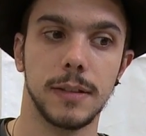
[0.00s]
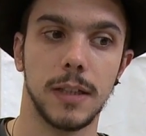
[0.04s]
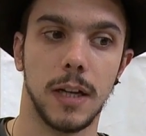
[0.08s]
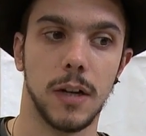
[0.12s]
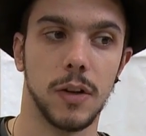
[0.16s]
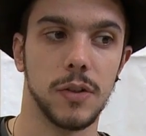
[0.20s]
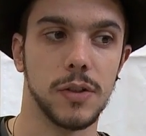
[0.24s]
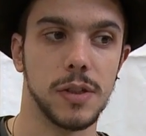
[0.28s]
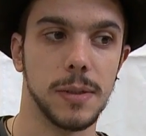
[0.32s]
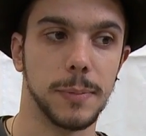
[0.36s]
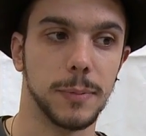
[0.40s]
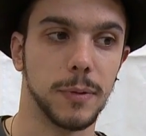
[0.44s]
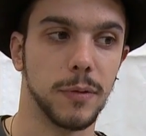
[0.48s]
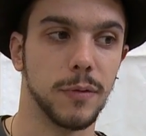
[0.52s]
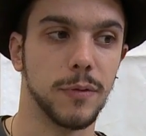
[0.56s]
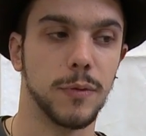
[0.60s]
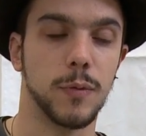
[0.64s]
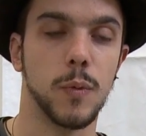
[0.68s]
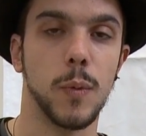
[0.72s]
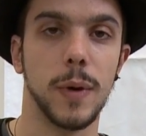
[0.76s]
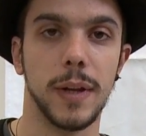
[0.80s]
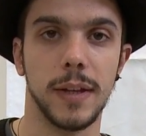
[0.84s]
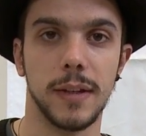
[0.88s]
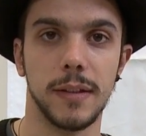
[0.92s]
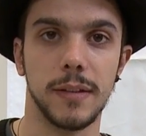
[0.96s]
concept of
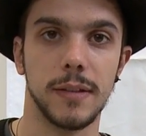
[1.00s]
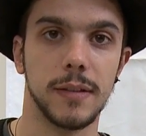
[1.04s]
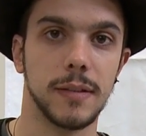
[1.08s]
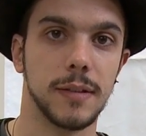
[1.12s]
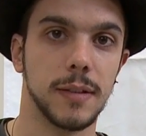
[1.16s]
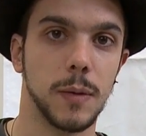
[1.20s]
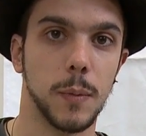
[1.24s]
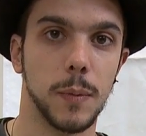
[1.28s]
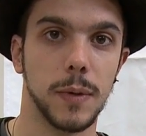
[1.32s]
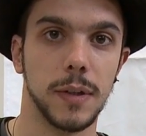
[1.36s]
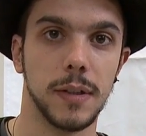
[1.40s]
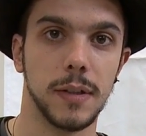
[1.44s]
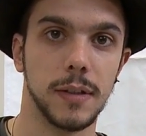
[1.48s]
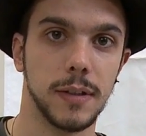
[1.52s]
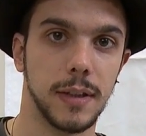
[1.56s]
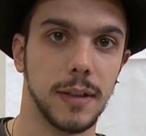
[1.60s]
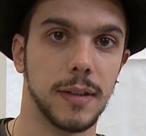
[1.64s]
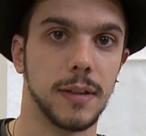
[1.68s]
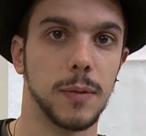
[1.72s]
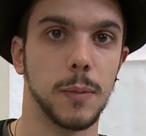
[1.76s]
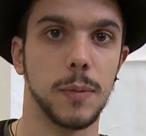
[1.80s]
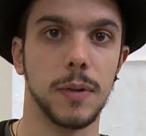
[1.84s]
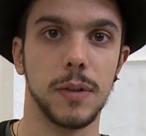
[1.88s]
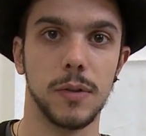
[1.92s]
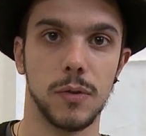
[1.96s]
wind, the wind
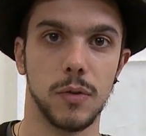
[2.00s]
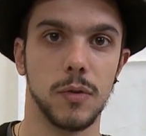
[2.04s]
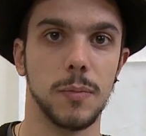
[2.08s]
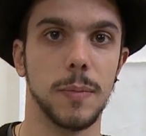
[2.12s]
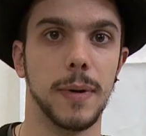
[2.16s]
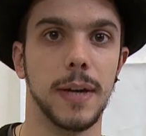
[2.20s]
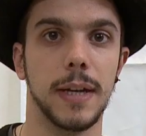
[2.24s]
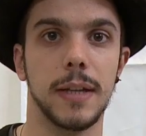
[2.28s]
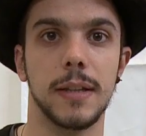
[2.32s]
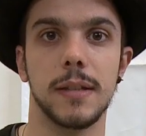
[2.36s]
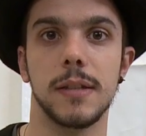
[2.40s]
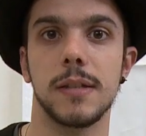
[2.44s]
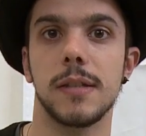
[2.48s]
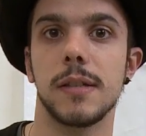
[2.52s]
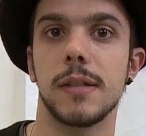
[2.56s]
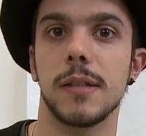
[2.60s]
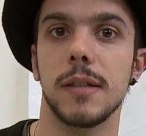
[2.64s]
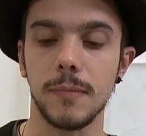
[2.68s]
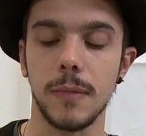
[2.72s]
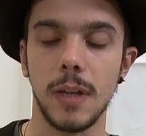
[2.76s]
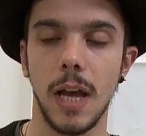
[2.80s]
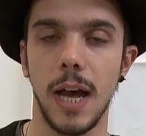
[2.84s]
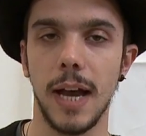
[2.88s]
and the wind turbines.